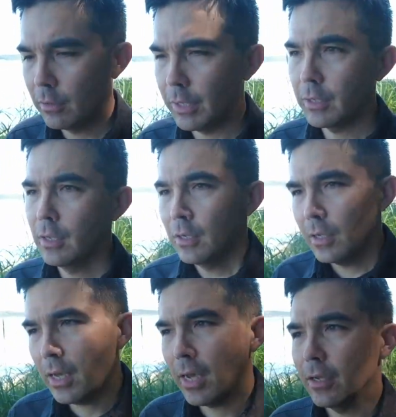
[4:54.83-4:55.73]
like
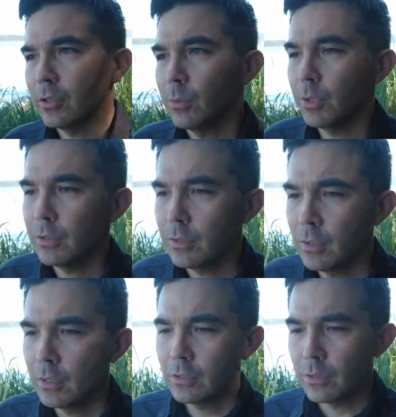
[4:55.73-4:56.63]
yeah someone
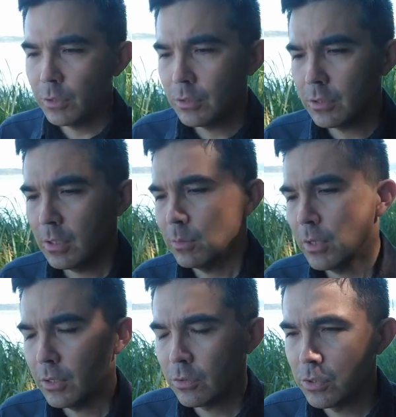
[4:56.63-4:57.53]
someone seemed
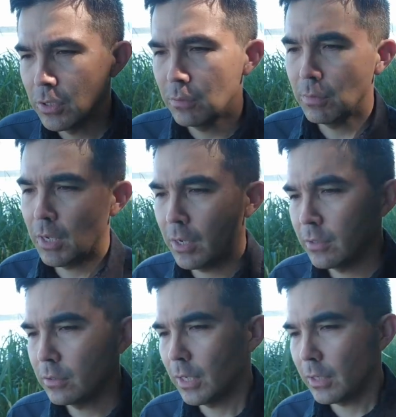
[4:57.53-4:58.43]
interested in me
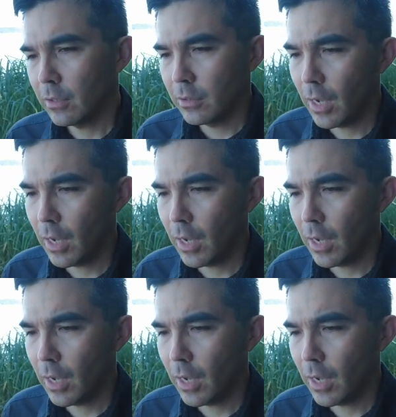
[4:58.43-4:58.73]
and like